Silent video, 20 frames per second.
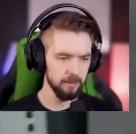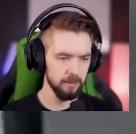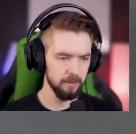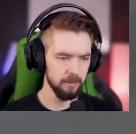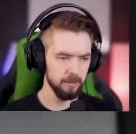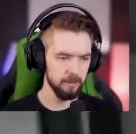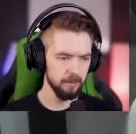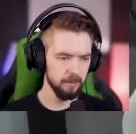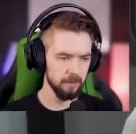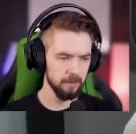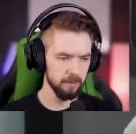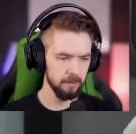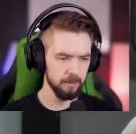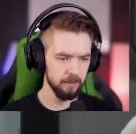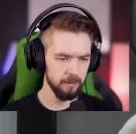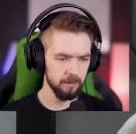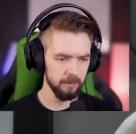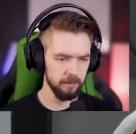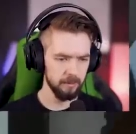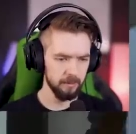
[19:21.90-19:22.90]

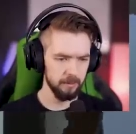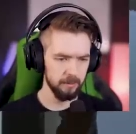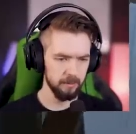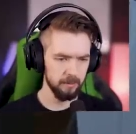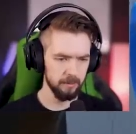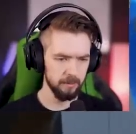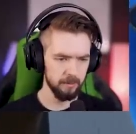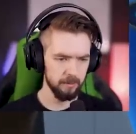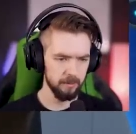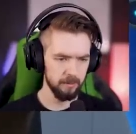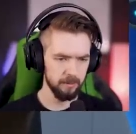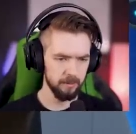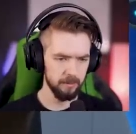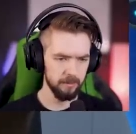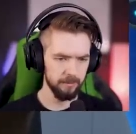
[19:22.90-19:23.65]
[no speech]